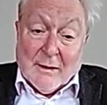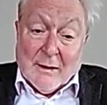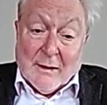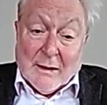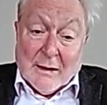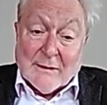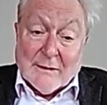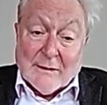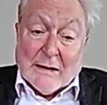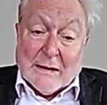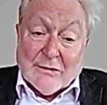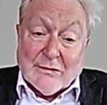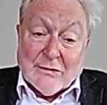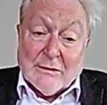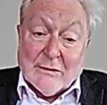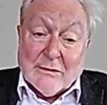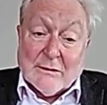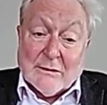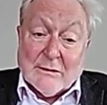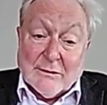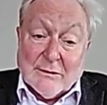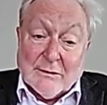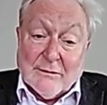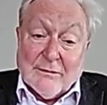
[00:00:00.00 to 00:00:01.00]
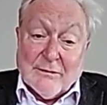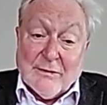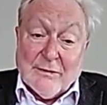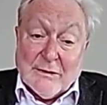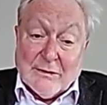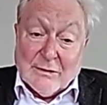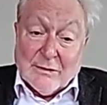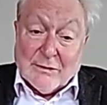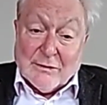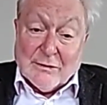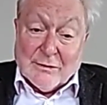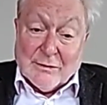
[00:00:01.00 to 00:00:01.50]
And that's a little
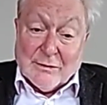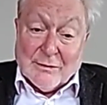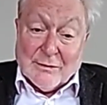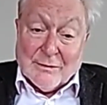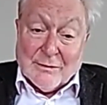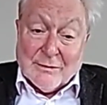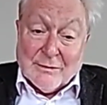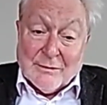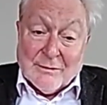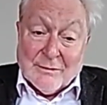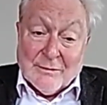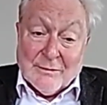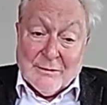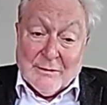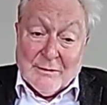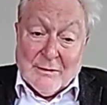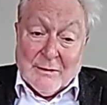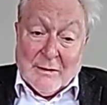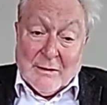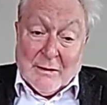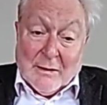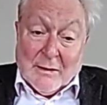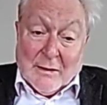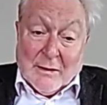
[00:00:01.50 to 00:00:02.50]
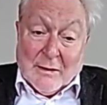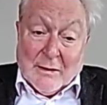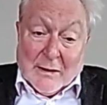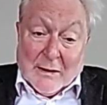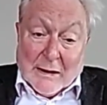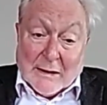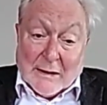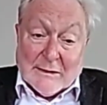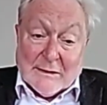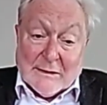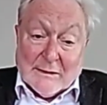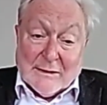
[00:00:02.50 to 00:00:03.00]
defeatist.
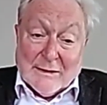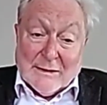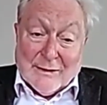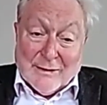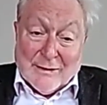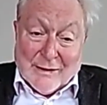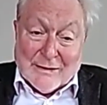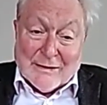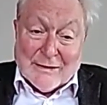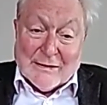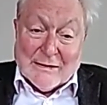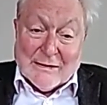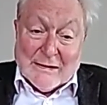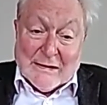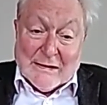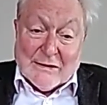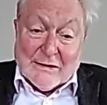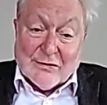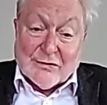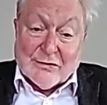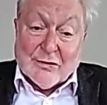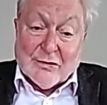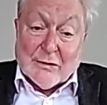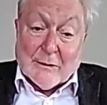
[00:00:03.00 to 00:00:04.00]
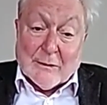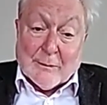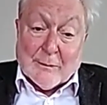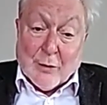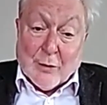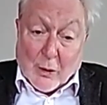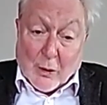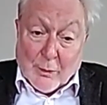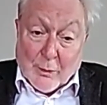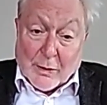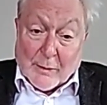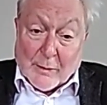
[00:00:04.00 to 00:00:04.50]
And it leads to the
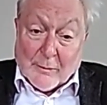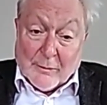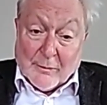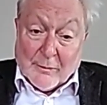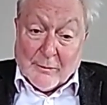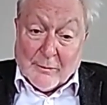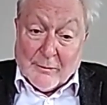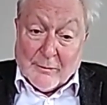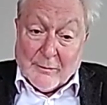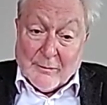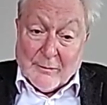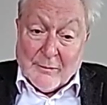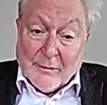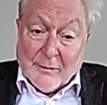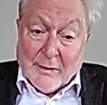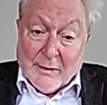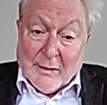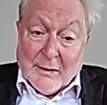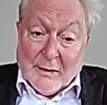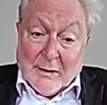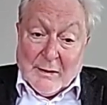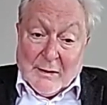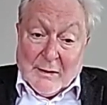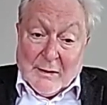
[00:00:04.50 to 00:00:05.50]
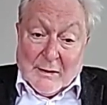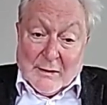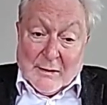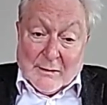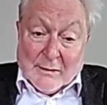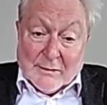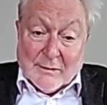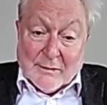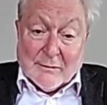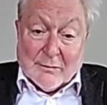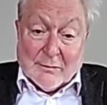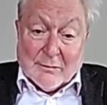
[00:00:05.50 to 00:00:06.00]
problem
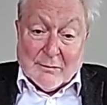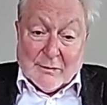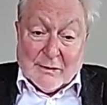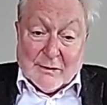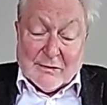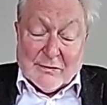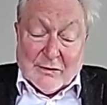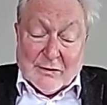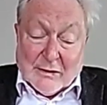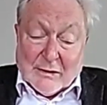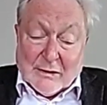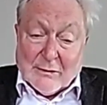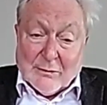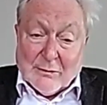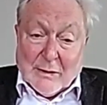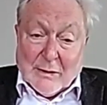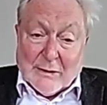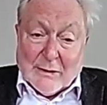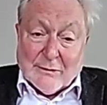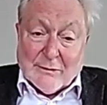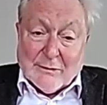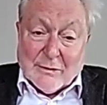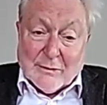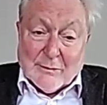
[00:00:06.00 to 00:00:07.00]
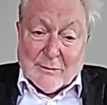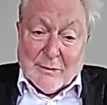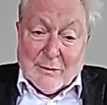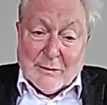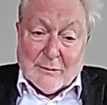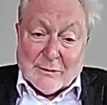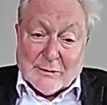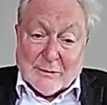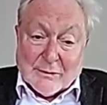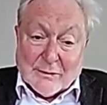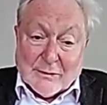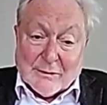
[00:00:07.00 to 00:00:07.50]
that we're seeing around at the
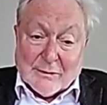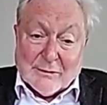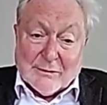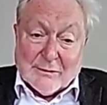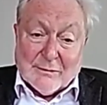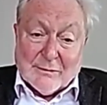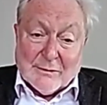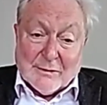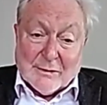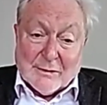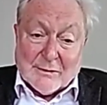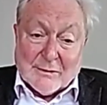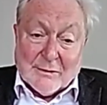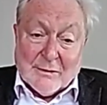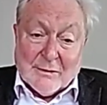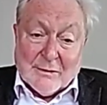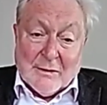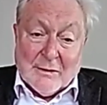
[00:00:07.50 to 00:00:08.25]
moment, that